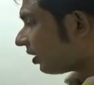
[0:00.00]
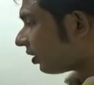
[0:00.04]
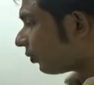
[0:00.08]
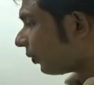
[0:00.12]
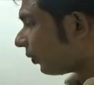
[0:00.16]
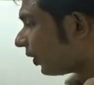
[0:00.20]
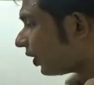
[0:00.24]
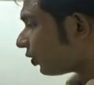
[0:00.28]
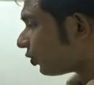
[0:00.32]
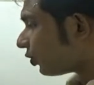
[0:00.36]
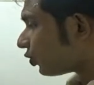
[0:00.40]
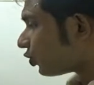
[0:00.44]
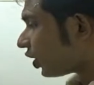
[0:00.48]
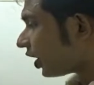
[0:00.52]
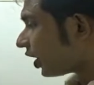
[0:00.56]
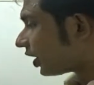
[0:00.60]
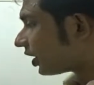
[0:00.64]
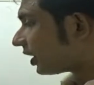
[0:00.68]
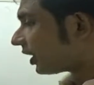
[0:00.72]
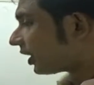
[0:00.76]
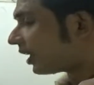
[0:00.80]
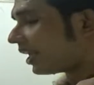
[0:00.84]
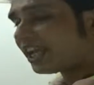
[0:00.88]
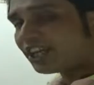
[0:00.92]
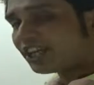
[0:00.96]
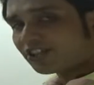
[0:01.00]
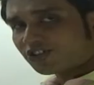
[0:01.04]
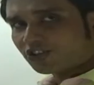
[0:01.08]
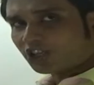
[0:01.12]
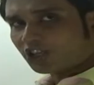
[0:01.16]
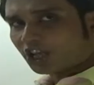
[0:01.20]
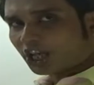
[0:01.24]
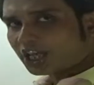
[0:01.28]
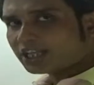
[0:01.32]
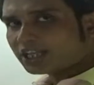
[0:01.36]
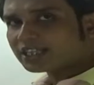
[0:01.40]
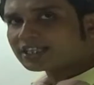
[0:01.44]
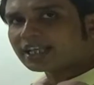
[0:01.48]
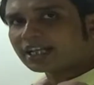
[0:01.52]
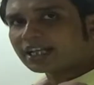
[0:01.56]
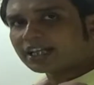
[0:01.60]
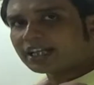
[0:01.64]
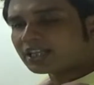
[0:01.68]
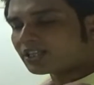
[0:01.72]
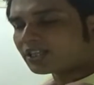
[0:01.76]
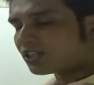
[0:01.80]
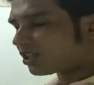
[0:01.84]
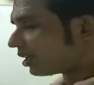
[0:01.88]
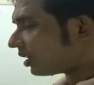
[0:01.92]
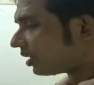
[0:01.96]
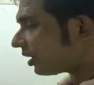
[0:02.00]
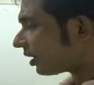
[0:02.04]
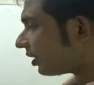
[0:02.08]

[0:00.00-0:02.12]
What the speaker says: going to check the next case, that is